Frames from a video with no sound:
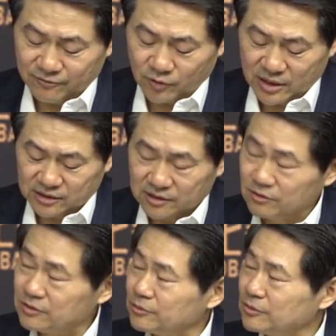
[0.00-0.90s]
for us
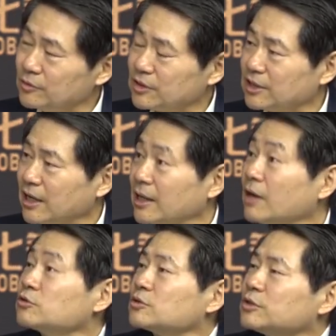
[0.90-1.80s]
all to work together.
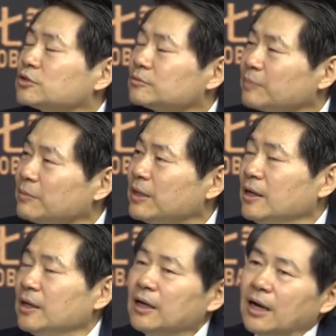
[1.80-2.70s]
Also, we should maybe
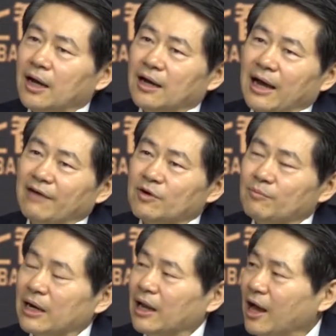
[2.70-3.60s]
have a
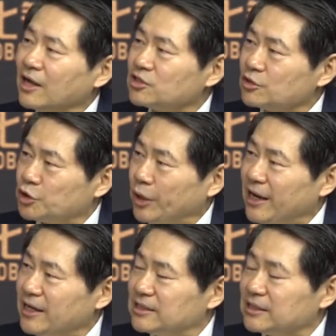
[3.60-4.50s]
larger
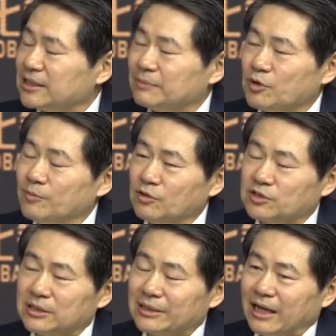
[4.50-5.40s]
trade
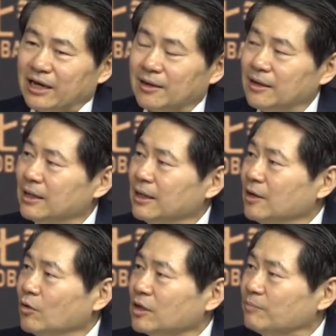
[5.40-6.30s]
promotion, like
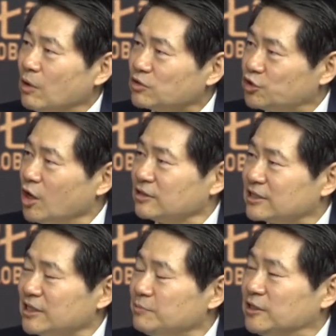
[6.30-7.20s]
both join the
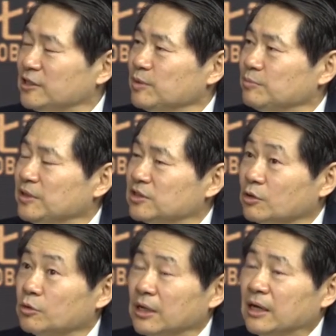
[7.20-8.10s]
CPTPP.
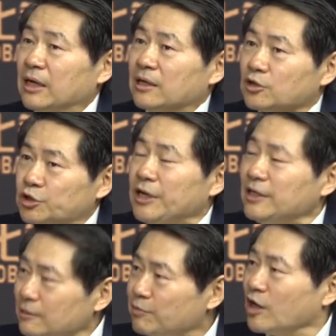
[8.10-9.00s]
So the
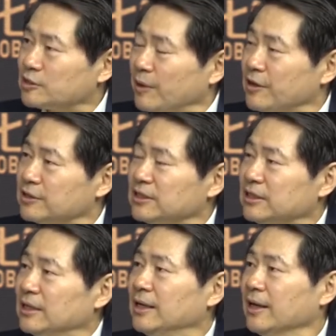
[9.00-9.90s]
trade and
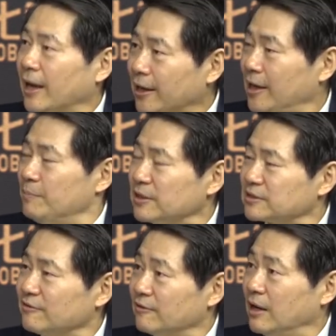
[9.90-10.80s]
prosperity can keep
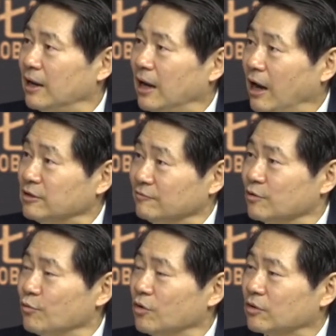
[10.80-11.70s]
us out of
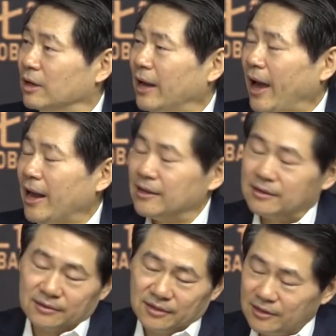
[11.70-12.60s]
the war and
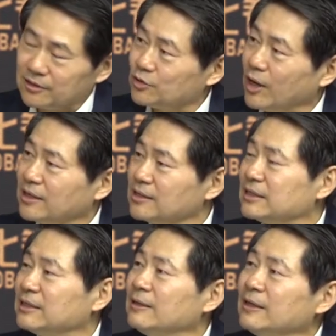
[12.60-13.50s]

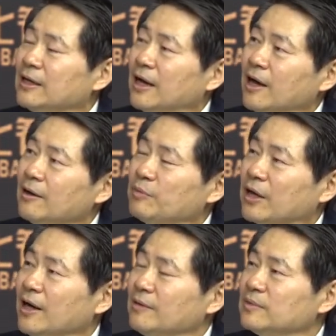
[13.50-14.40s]
intertwined,
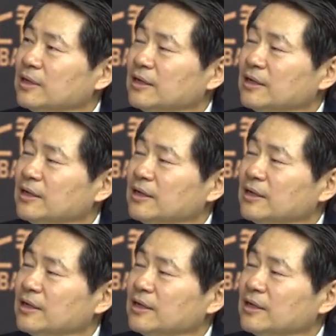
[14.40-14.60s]
become